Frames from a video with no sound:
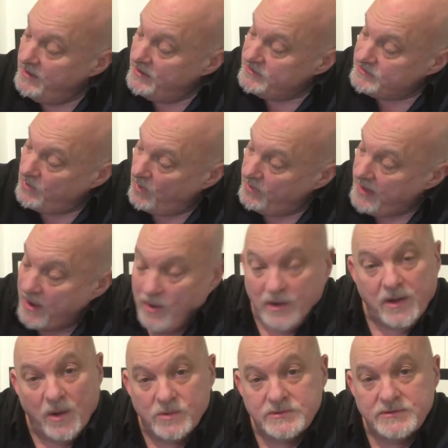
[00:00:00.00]
So on our
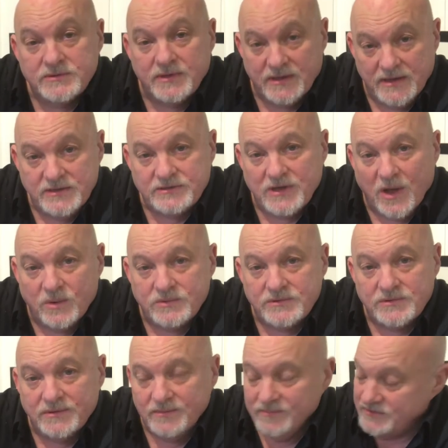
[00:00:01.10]
coast, the east
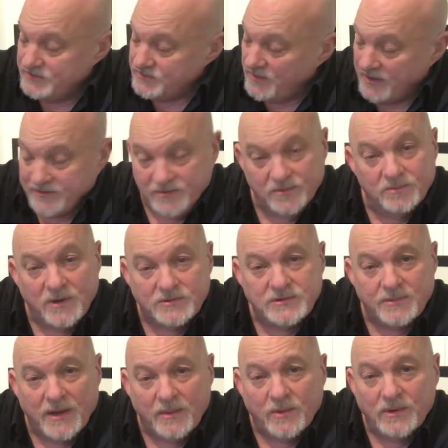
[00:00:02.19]
coast, which is where I do most of
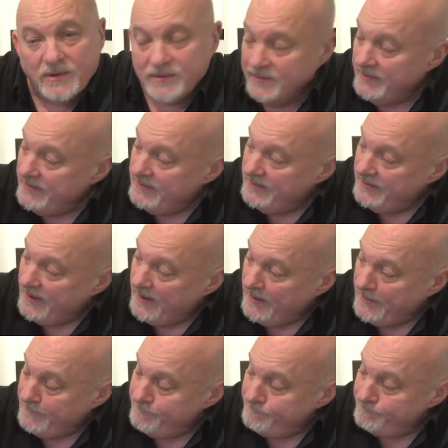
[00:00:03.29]
my work,
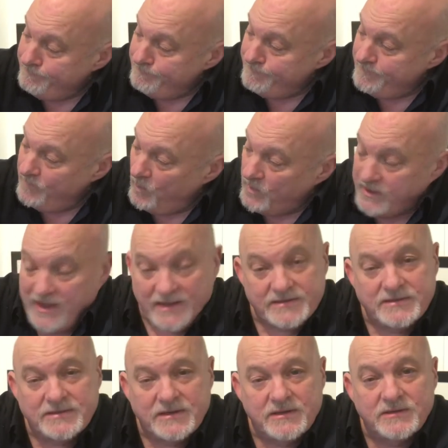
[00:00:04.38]
we get
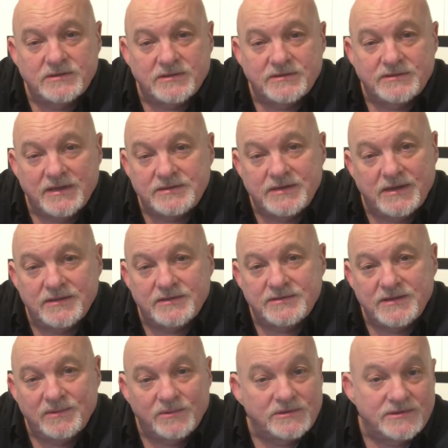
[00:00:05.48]
to see the sun setting in the
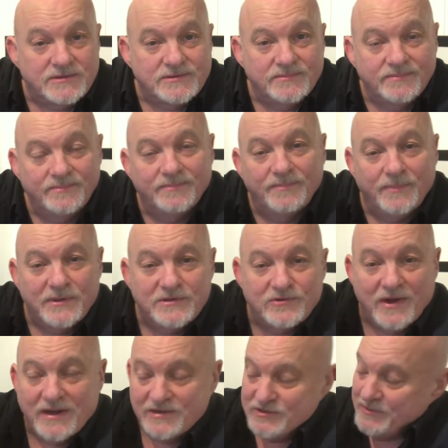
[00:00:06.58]
sea, which is a bit
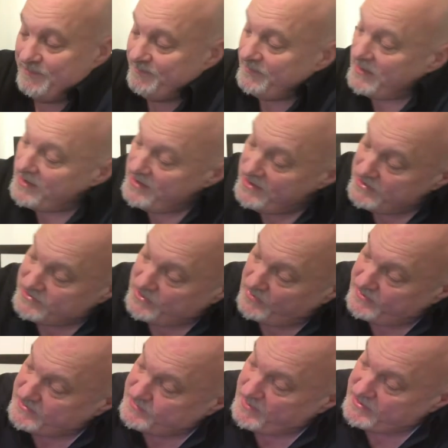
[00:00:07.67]
strange. So
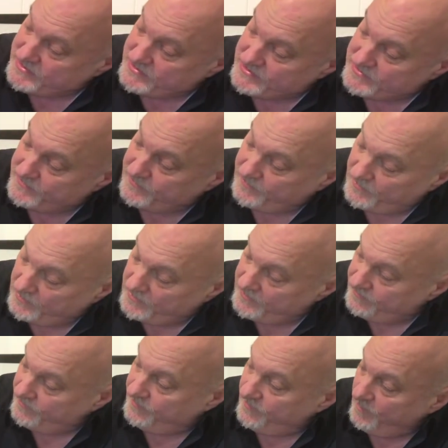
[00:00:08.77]
this picture's full
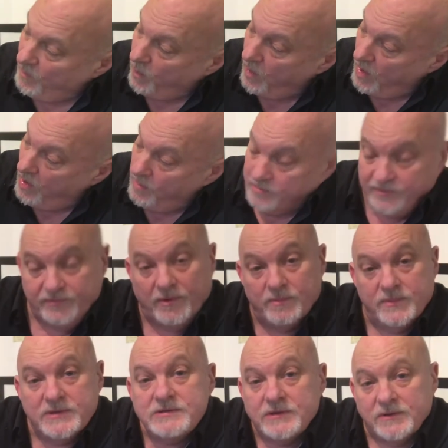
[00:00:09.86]
of warmth from
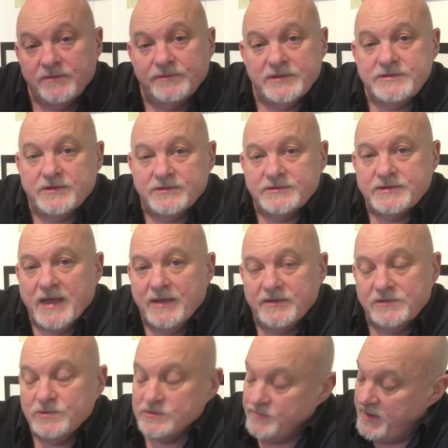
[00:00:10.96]
this lovely sunset.
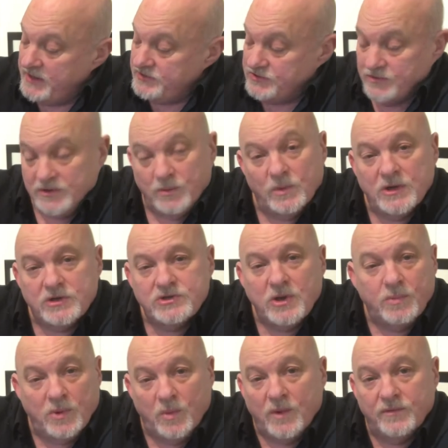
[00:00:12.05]
This was made during a
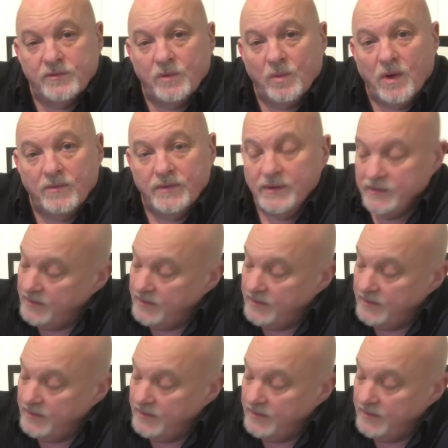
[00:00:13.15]
workshop, a one-to-one.